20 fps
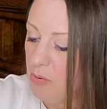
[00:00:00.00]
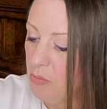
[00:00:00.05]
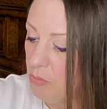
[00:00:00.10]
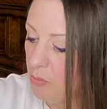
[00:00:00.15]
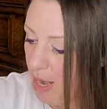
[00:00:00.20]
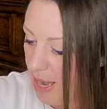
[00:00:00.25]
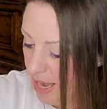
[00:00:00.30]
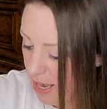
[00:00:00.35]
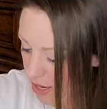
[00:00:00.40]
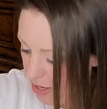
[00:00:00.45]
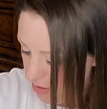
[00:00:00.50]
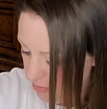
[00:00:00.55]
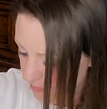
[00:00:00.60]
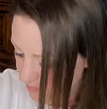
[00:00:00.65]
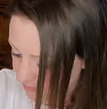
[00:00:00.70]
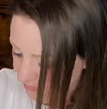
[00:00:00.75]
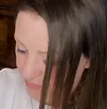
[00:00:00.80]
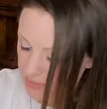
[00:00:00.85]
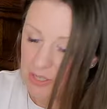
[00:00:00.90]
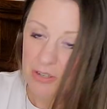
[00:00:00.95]
Wow,
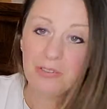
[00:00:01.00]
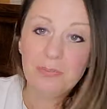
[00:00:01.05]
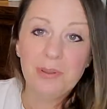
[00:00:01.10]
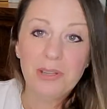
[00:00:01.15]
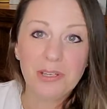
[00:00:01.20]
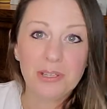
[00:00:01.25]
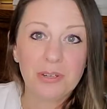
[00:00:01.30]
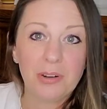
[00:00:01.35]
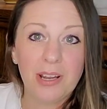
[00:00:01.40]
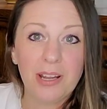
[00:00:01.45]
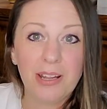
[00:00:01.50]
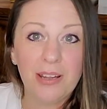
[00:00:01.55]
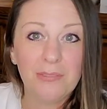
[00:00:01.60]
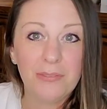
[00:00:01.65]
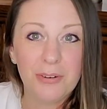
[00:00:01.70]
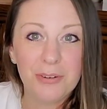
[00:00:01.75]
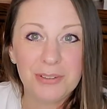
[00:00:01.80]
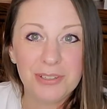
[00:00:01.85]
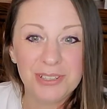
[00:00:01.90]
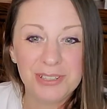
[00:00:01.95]
you've been training
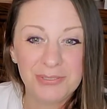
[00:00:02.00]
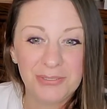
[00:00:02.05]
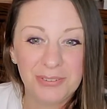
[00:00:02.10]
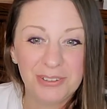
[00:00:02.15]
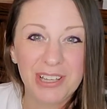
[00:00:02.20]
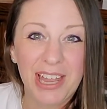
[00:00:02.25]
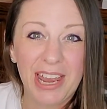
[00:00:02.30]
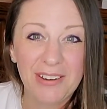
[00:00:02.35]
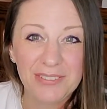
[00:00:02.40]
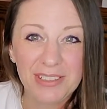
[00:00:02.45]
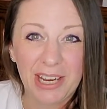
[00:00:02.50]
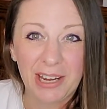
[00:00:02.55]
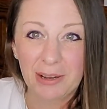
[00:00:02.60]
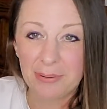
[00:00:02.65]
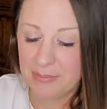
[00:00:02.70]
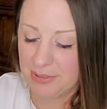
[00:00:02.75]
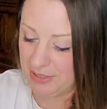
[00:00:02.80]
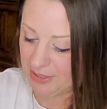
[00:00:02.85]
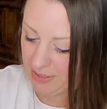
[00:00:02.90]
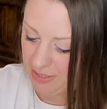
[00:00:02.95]
for this for
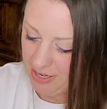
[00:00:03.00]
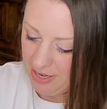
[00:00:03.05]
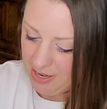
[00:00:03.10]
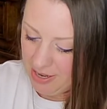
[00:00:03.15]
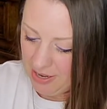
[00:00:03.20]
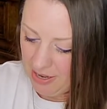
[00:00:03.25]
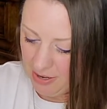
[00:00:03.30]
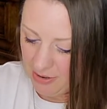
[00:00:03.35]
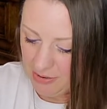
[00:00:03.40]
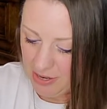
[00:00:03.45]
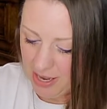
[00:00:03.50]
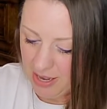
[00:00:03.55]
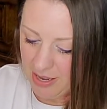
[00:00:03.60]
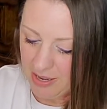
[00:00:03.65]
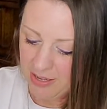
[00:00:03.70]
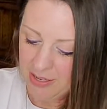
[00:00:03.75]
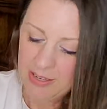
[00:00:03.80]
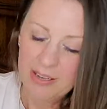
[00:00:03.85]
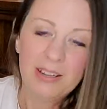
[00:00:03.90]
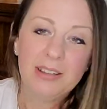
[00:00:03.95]
lifetimes.
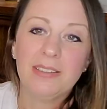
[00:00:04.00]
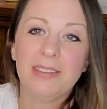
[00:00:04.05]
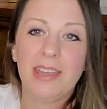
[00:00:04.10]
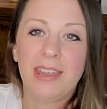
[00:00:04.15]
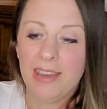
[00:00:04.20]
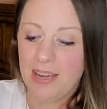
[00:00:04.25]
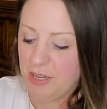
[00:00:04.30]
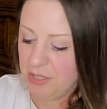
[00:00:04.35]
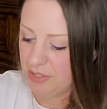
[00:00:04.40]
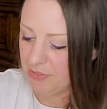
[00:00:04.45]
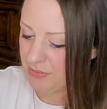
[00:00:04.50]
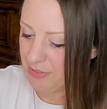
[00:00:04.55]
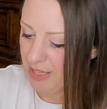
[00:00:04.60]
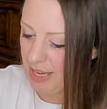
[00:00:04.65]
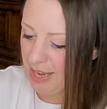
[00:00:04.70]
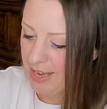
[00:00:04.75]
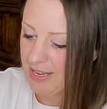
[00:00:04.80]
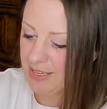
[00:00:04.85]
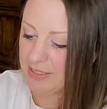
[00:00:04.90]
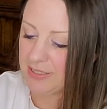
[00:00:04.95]
Okay, the Age of
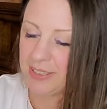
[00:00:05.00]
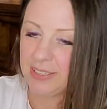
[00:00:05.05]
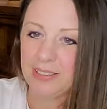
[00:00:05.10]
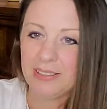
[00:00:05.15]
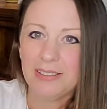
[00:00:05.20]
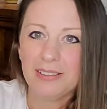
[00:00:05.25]
Light.